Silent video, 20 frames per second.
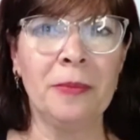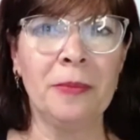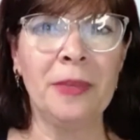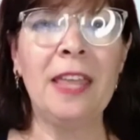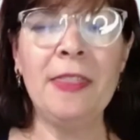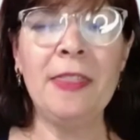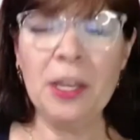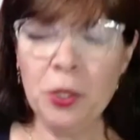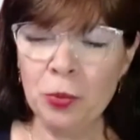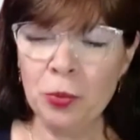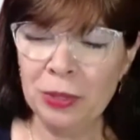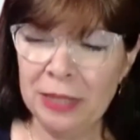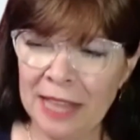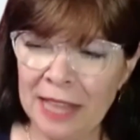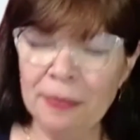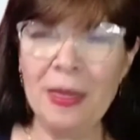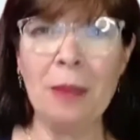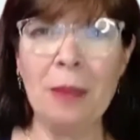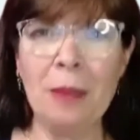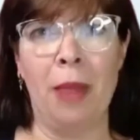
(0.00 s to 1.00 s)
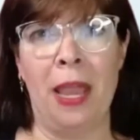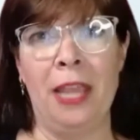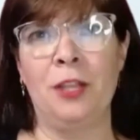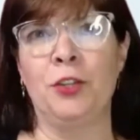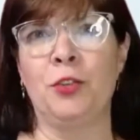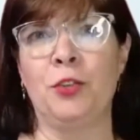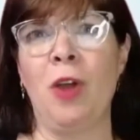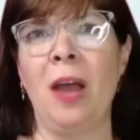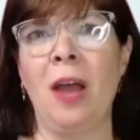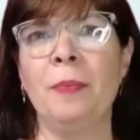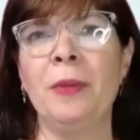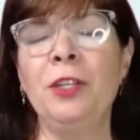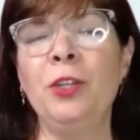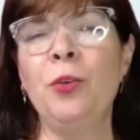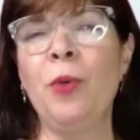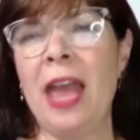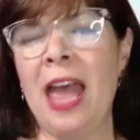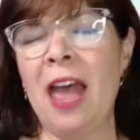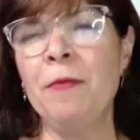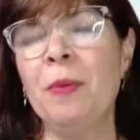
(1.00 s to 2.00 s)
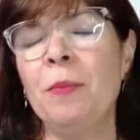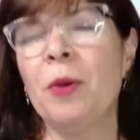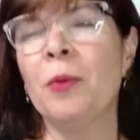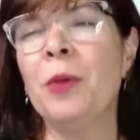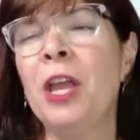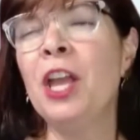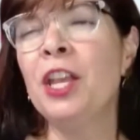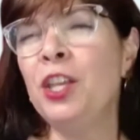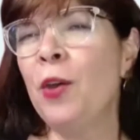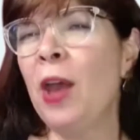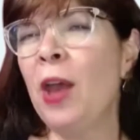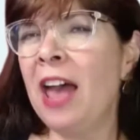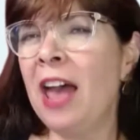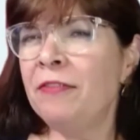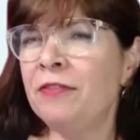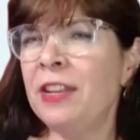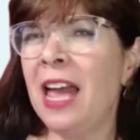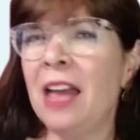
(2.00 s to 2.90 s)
And then you let that mic drop, and you have you have to have a